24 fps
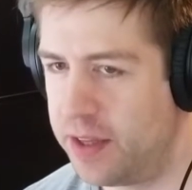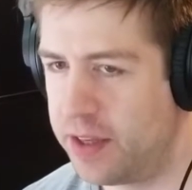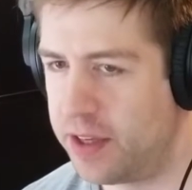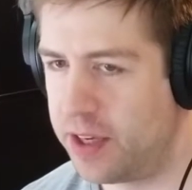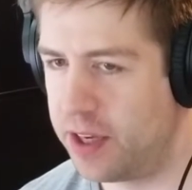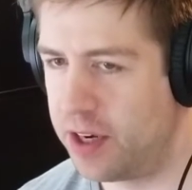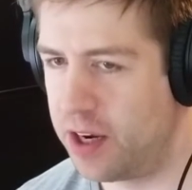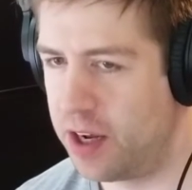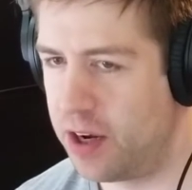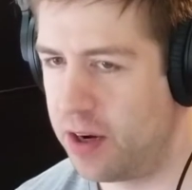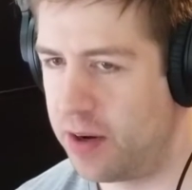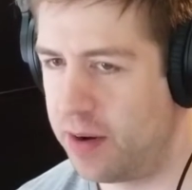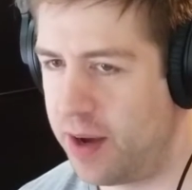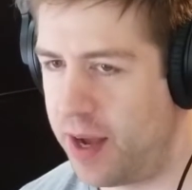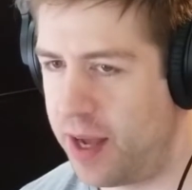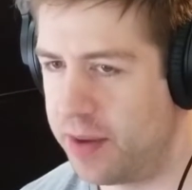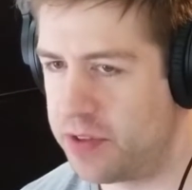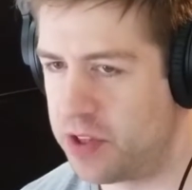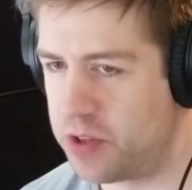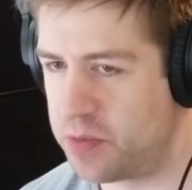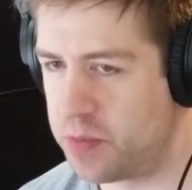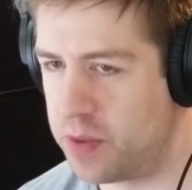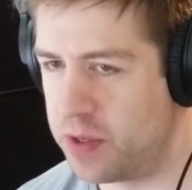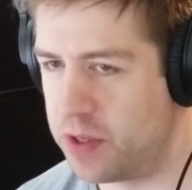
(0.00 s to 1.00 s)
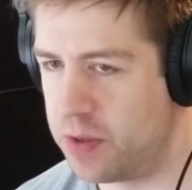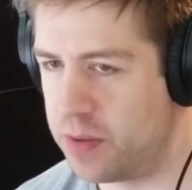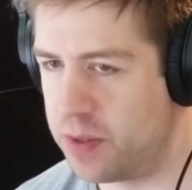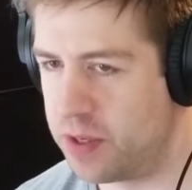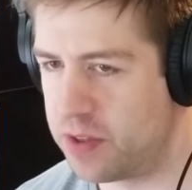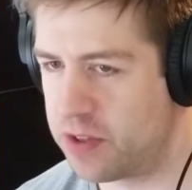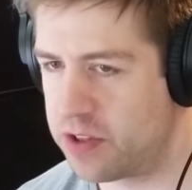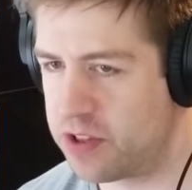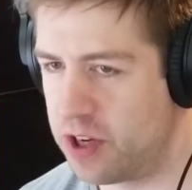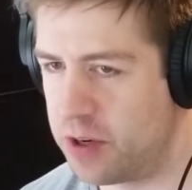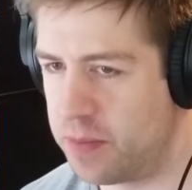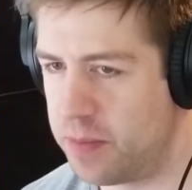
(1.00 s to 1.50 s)
I've just been
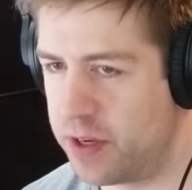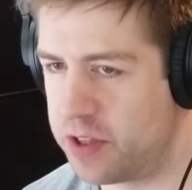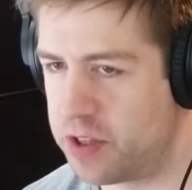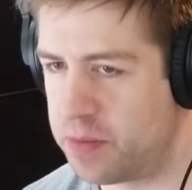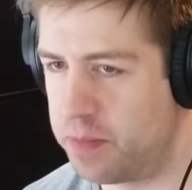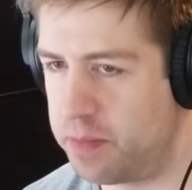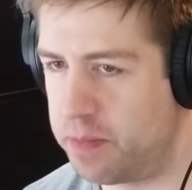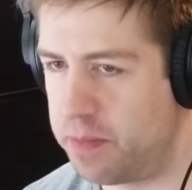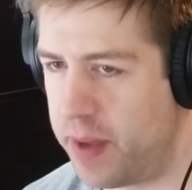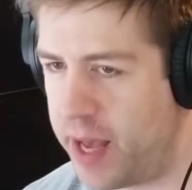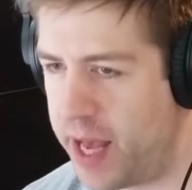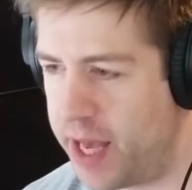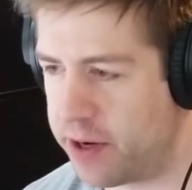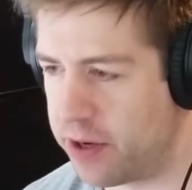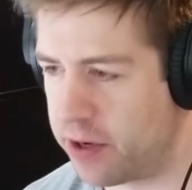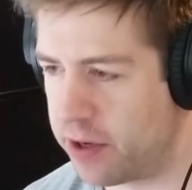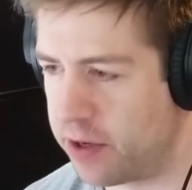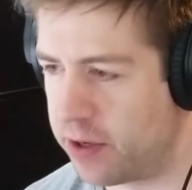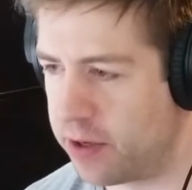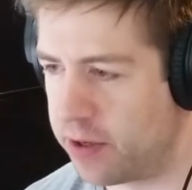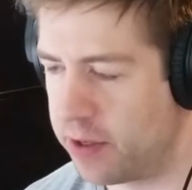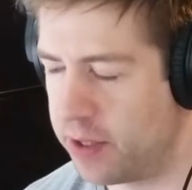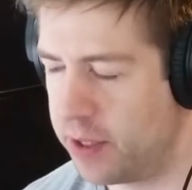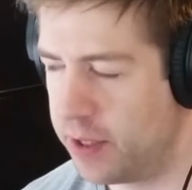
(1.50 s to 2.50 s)
doing so much better